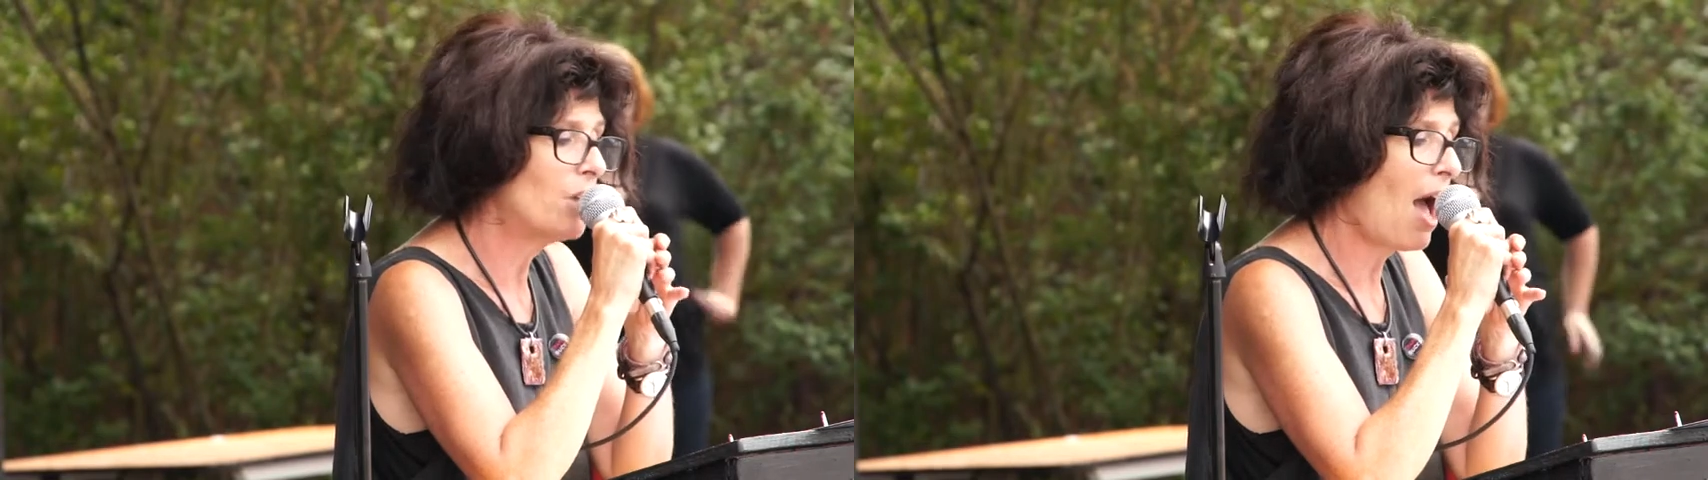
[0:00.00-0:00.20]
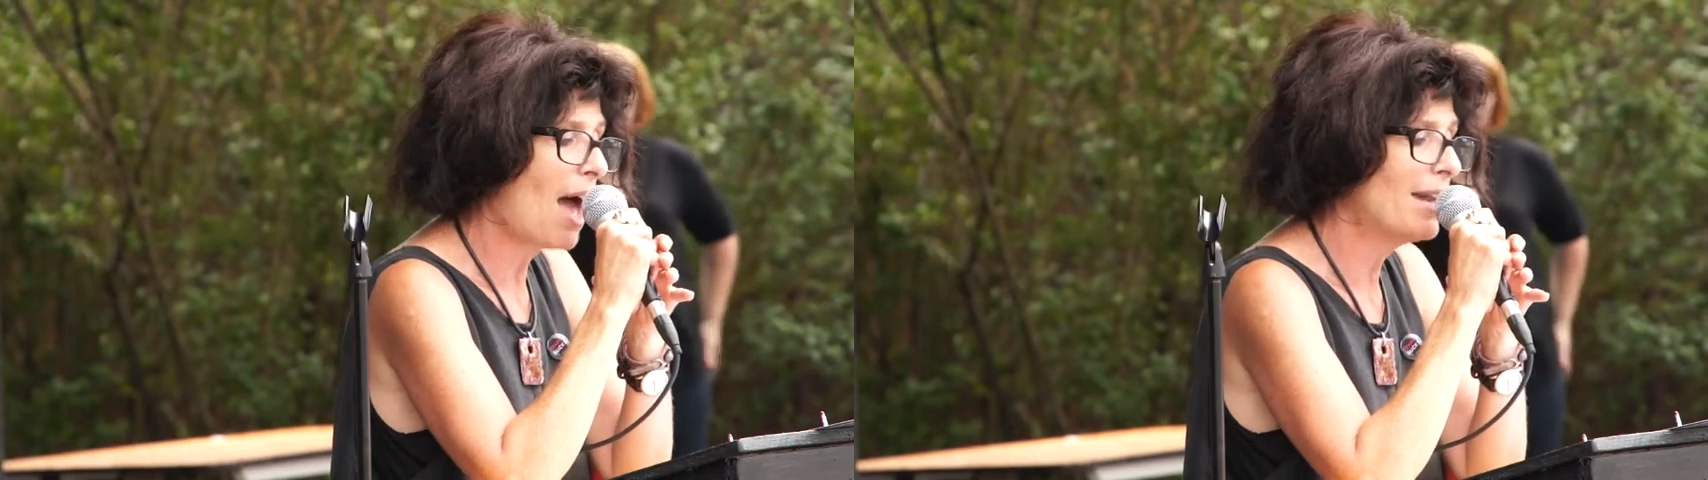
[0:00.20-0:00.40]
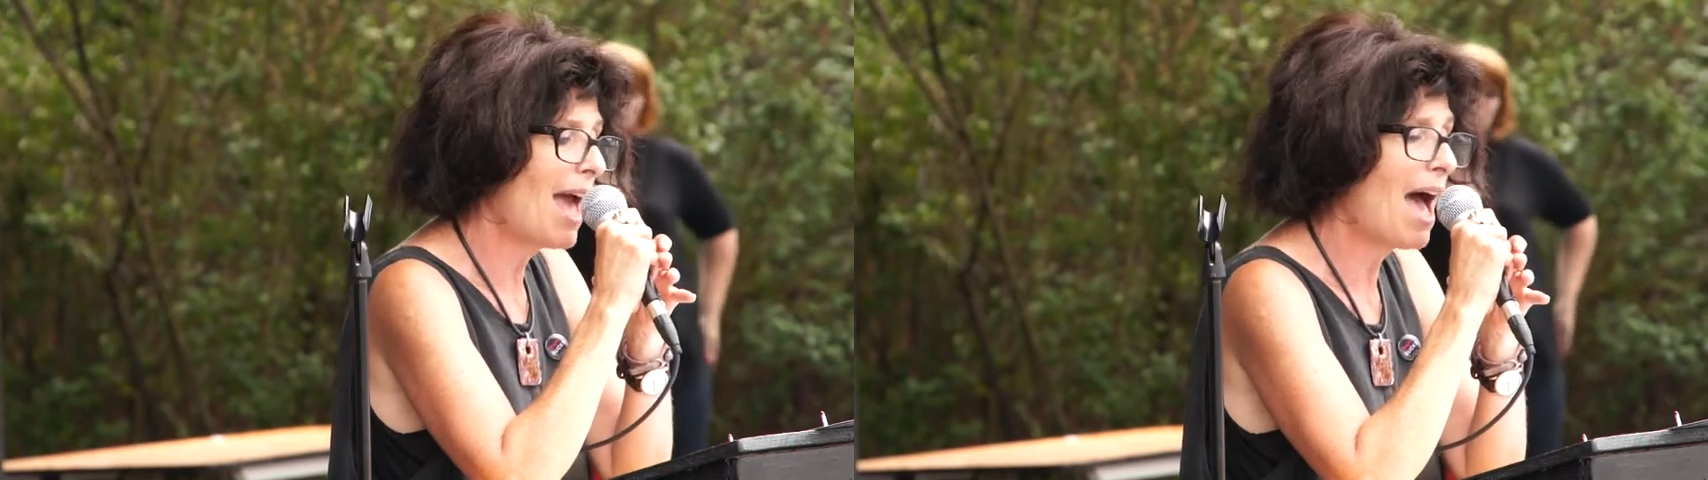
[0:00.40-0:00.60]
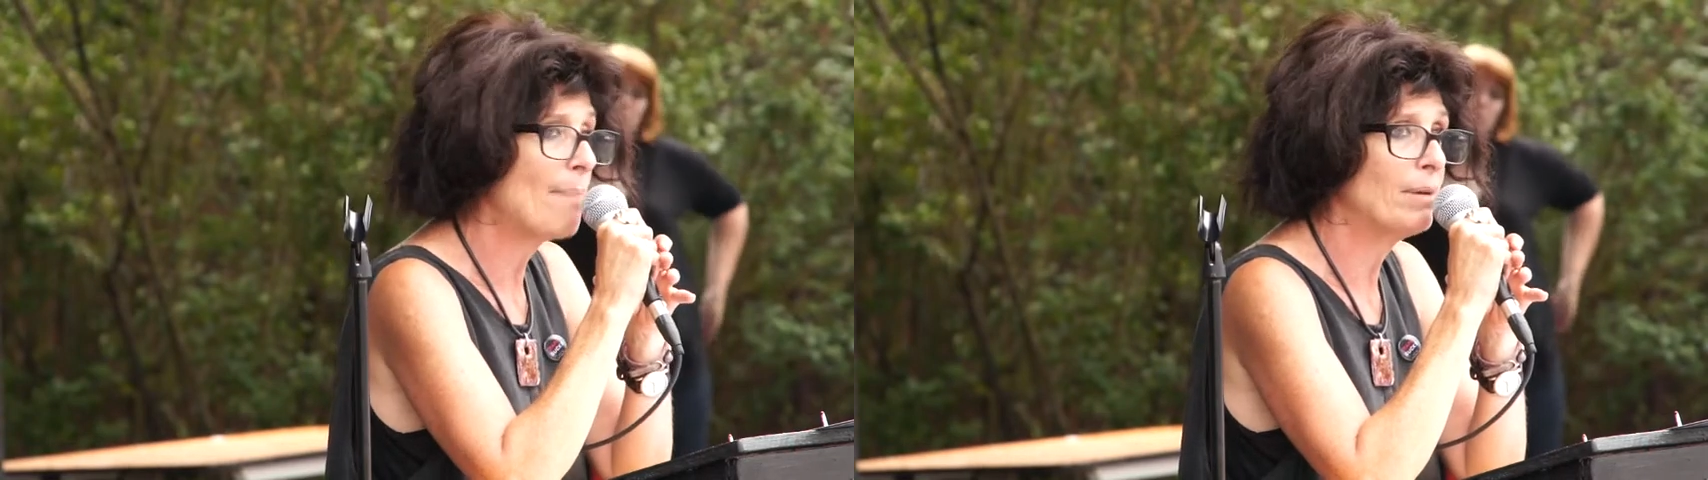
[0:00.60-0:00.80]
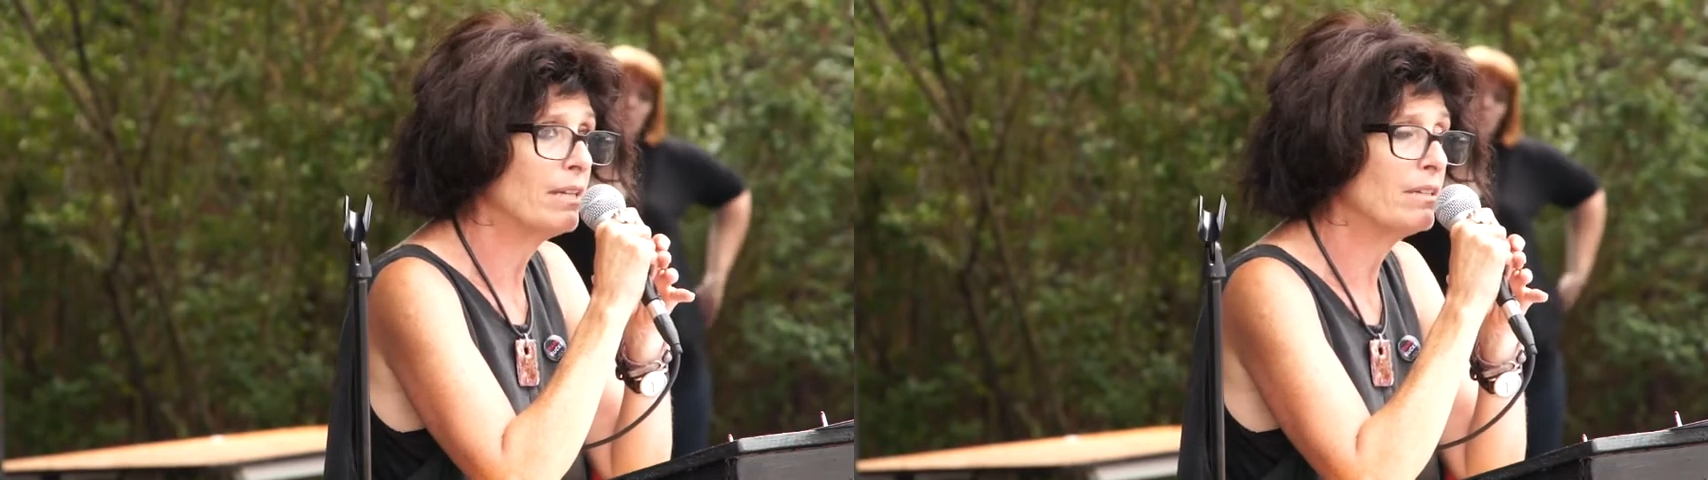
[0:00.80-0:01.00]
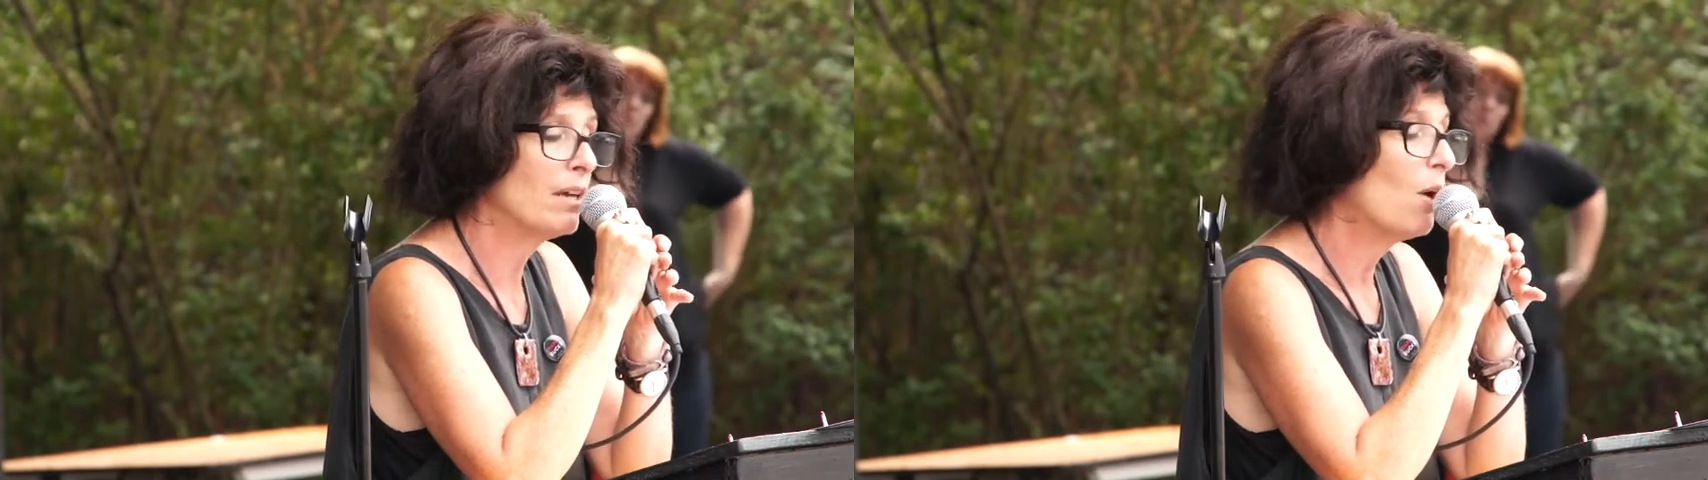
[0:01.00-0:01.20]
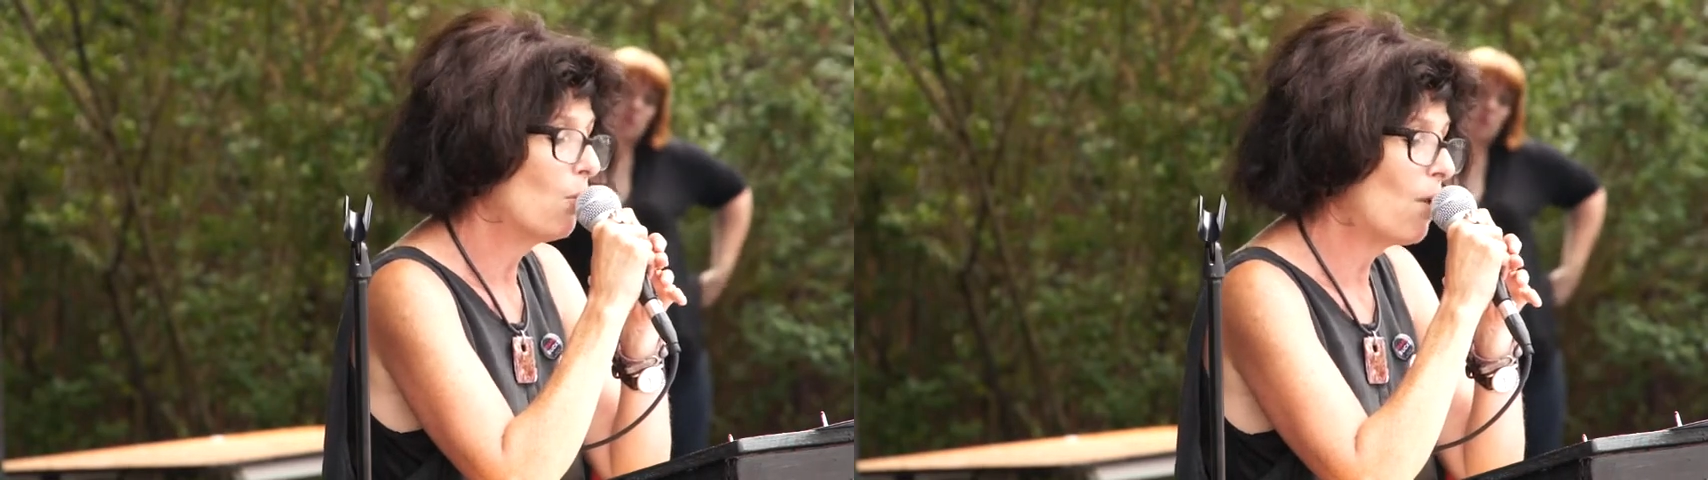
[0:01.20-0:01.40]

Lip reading: not happened